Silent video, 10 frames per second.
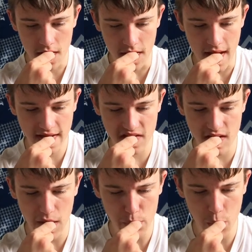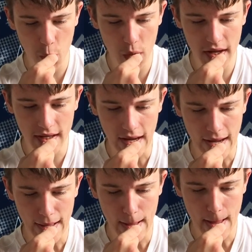Next up, we
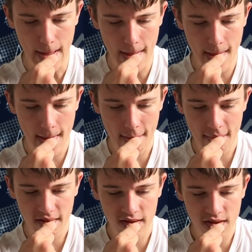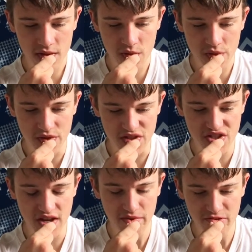got the
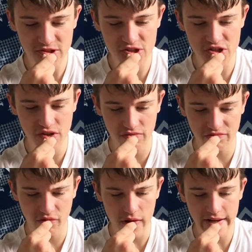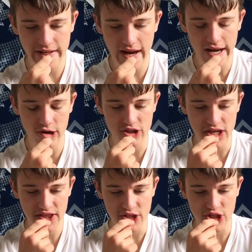San Francisco 49ers
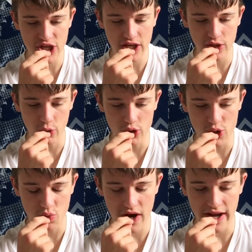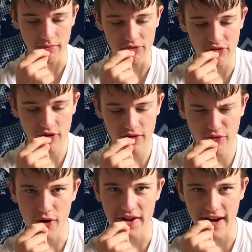at the St. Louis Rams.
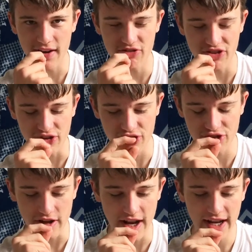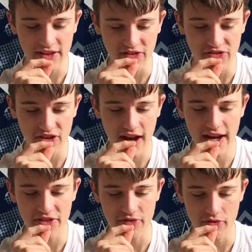49ers ain't shit. I got
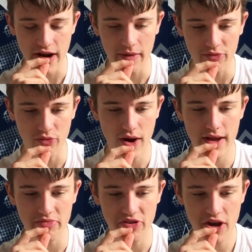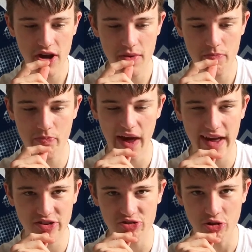the Rams. Rams
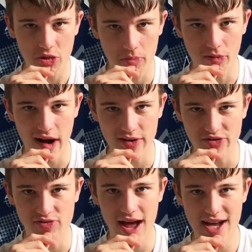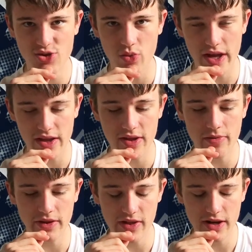pastered the Browns last week, and
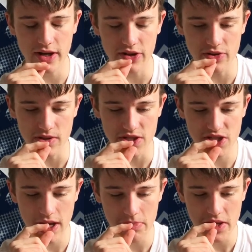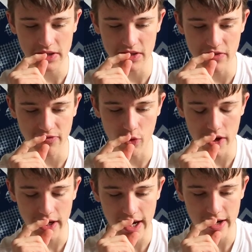they're going to do the same thing to the
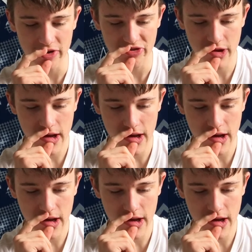49ers.